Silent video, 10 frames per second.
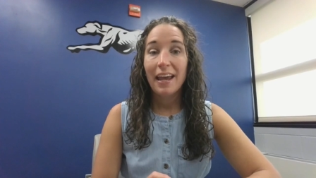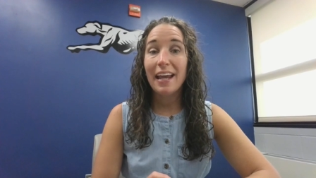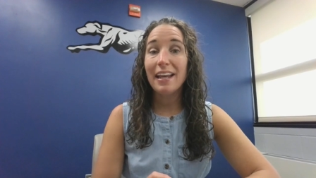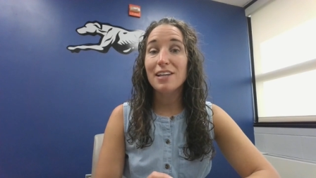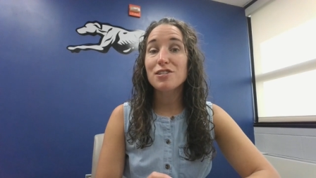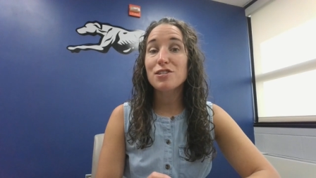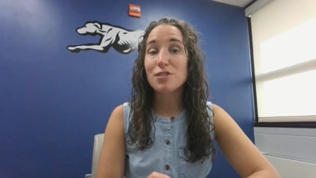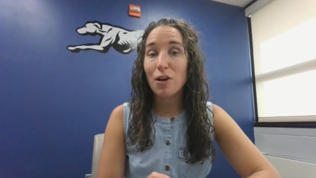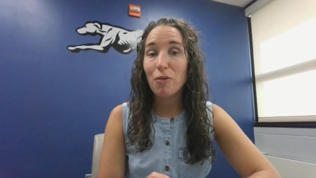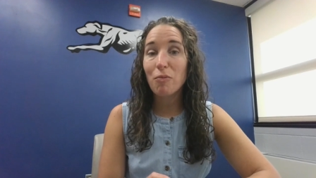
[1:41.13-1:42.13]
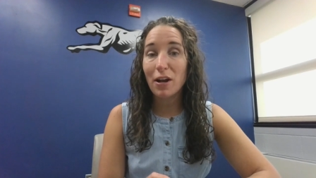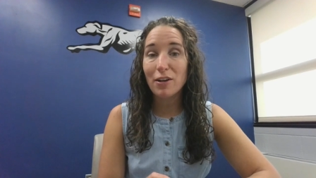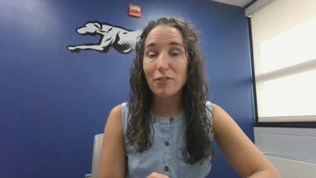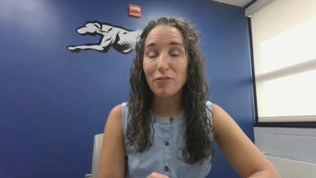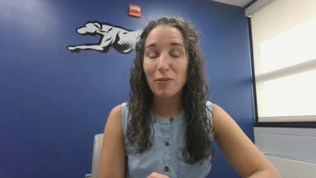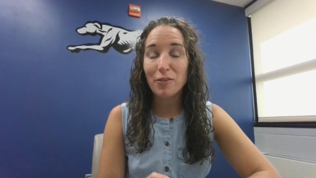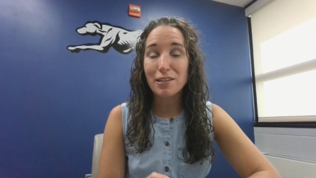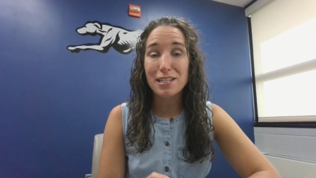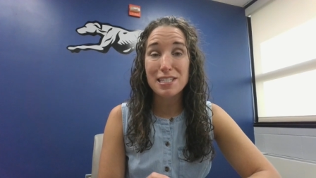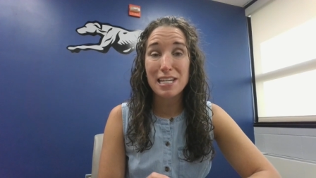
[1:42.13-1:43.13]
It is so wonderful
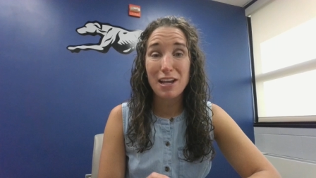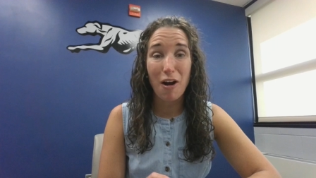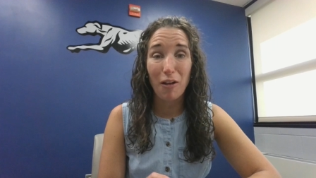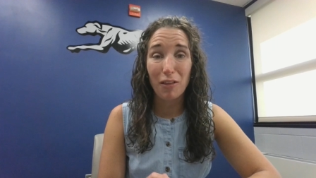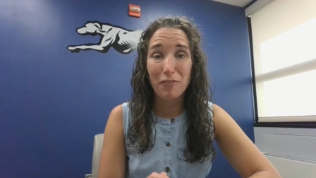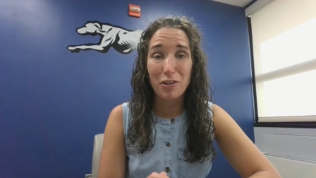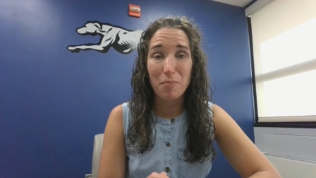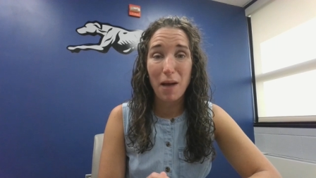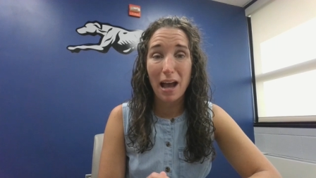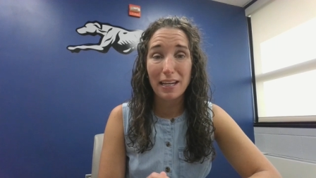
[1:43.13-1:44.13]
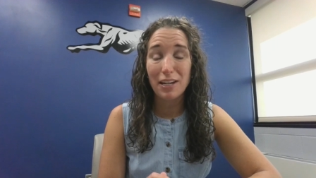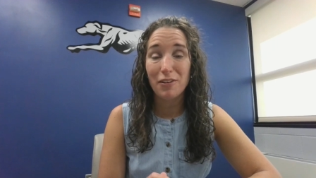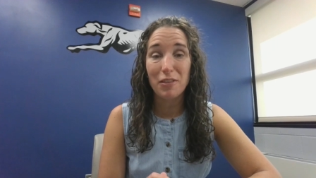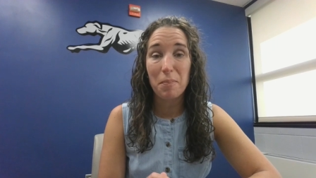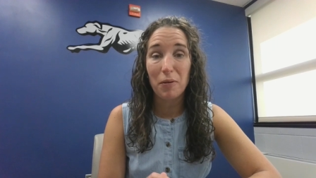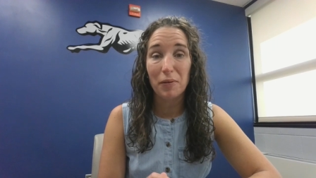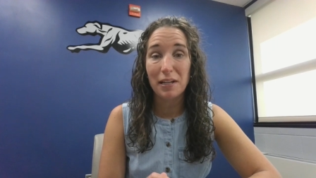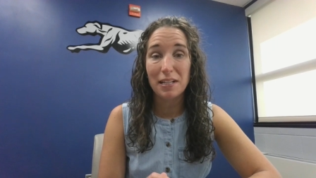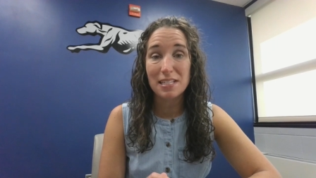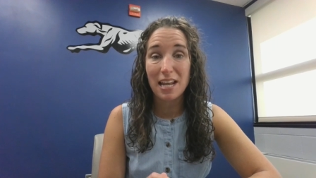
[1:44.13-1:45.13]
to see all of you back here in the
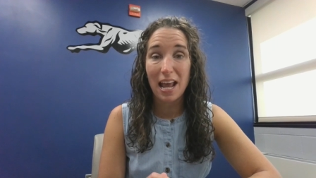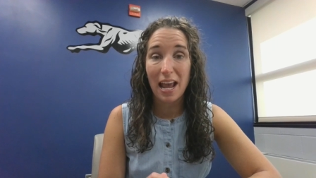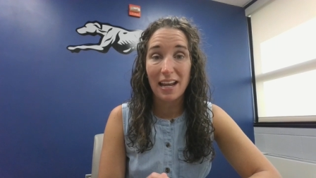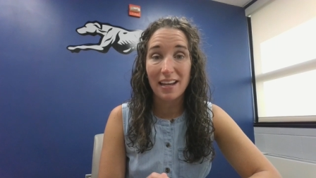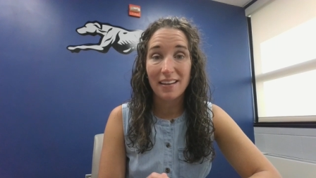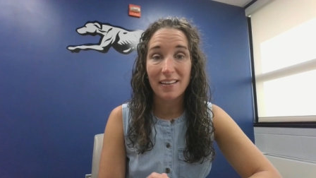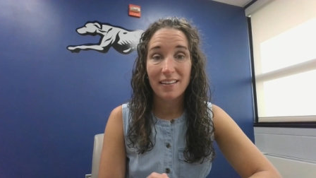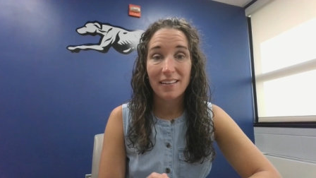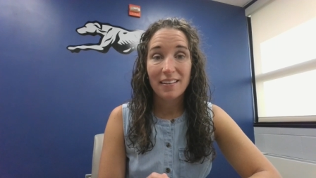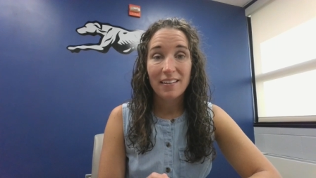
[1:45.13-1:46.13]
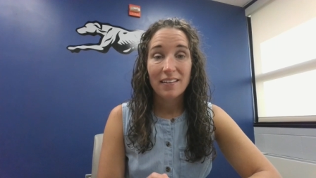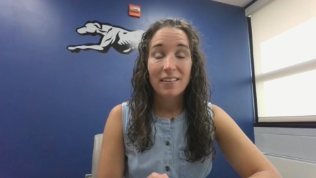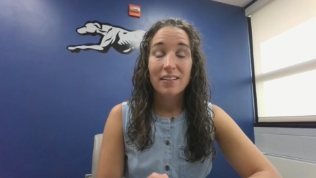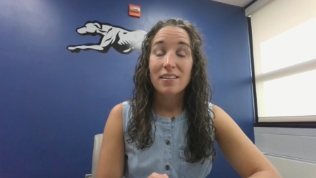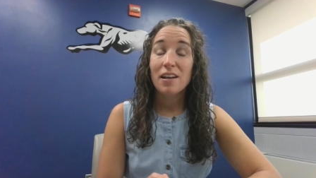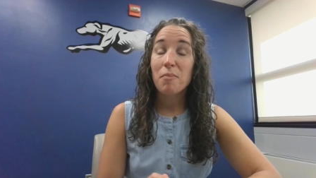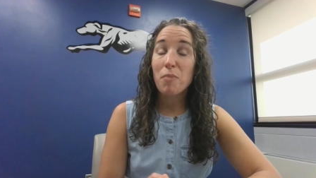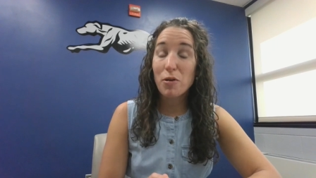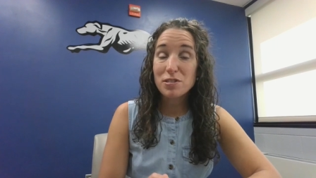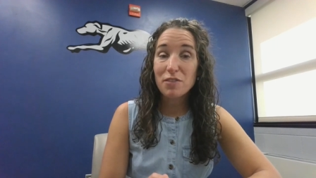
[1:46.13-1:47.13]
building today.
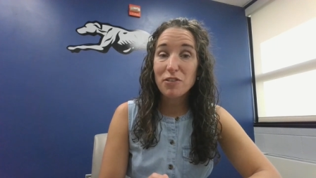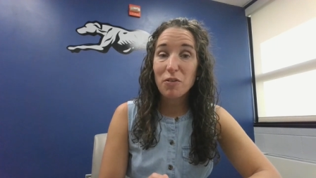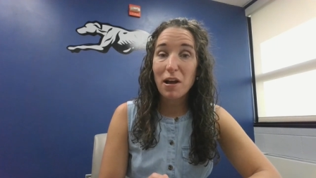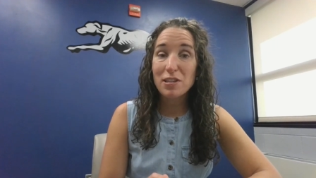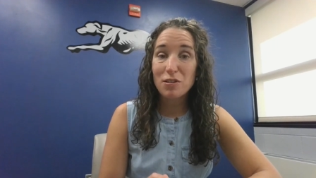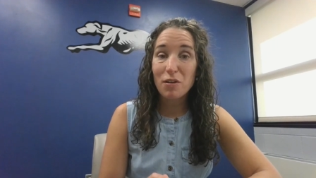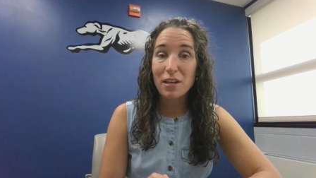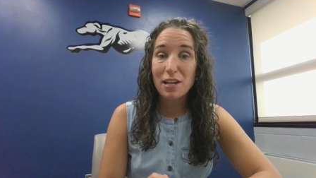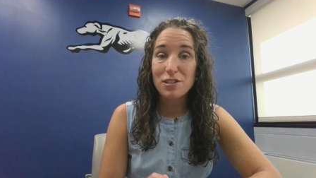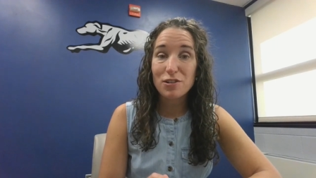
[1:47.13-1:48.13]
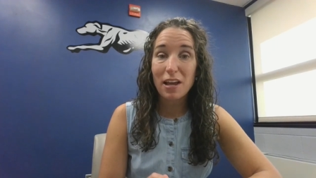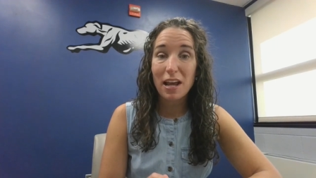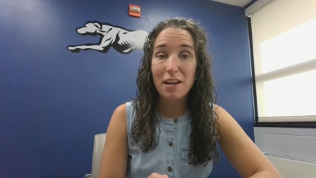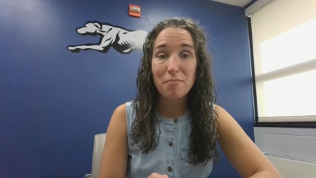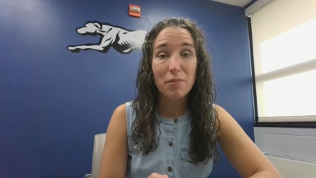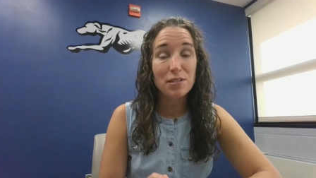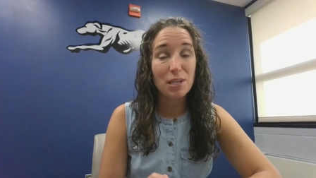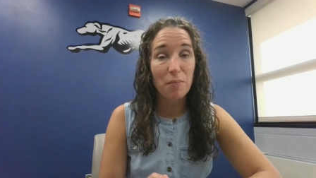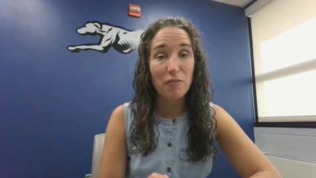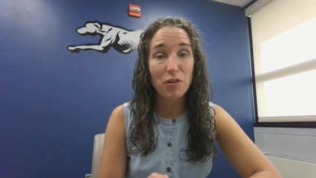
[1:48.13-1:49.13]
Most of you I saw yesterday, but
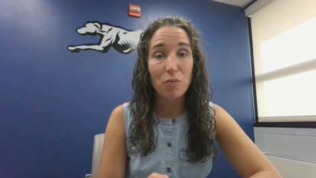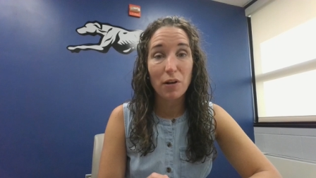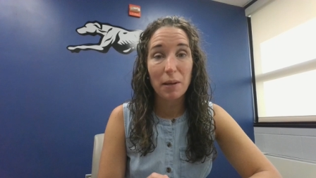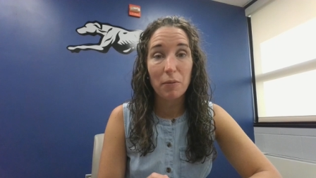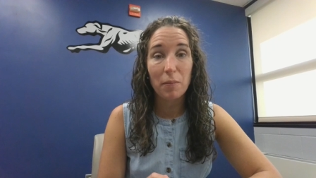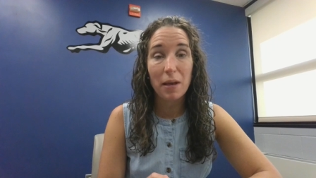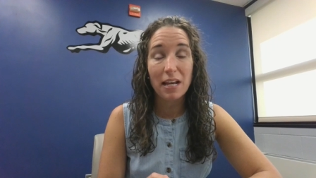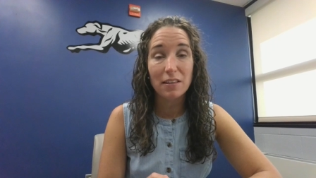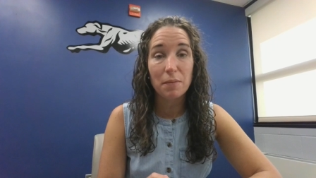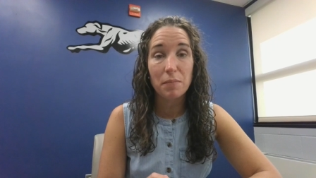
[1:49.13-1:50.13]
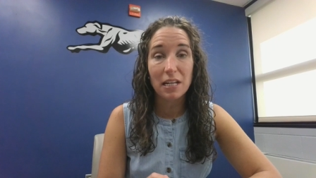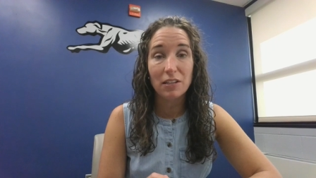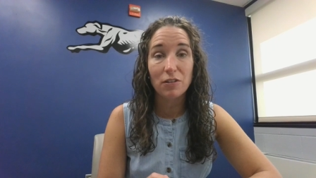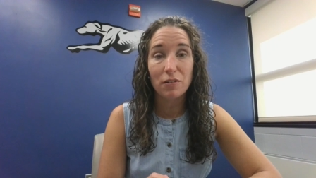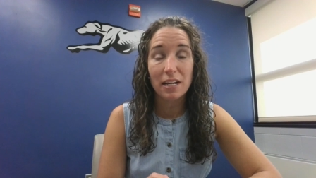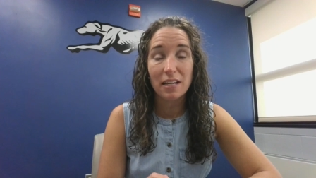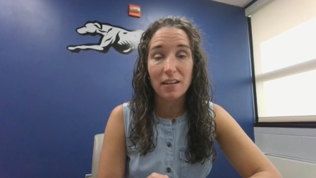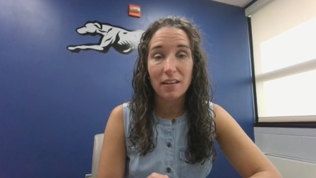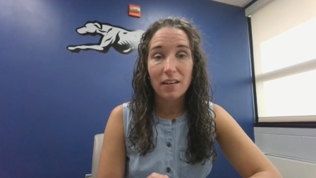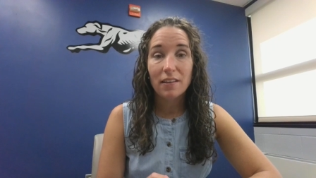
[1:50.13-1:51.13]
some of you weren't able to make the meet and greet
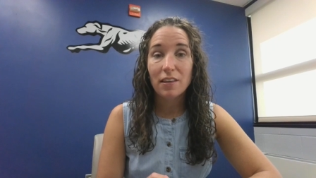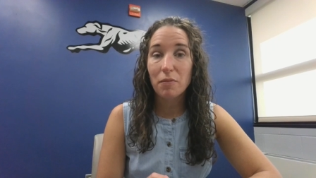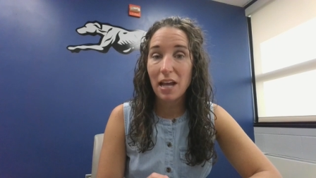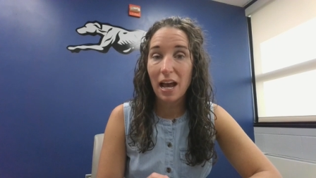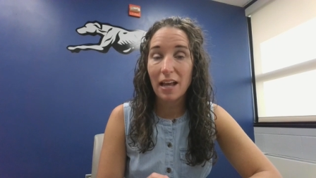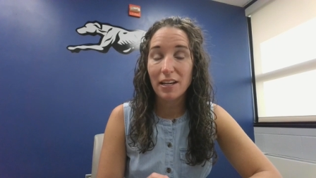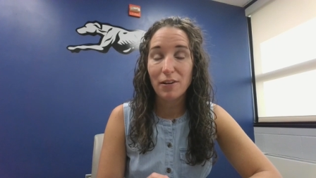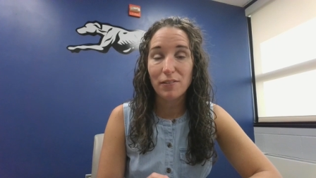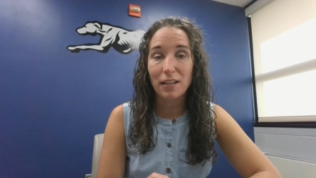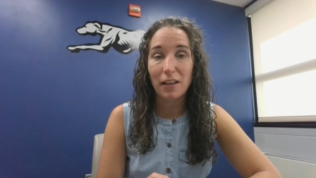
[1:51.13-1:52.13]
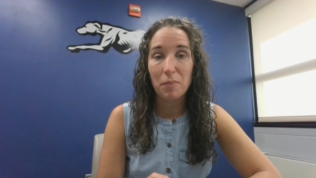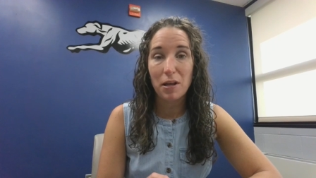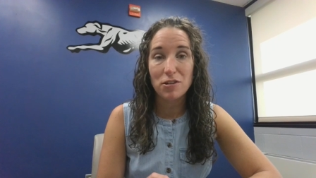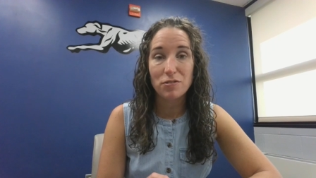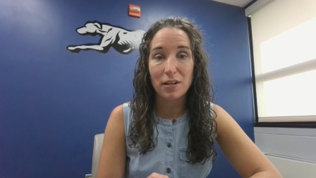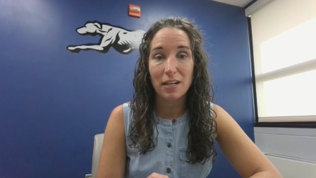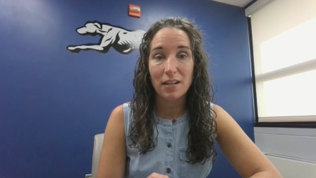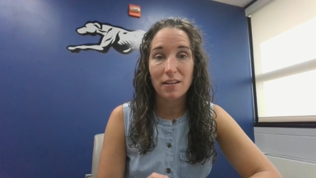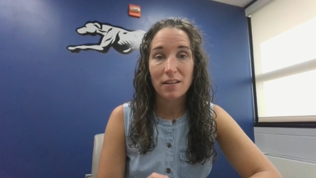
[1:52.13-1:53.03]
that we had here at the elementary.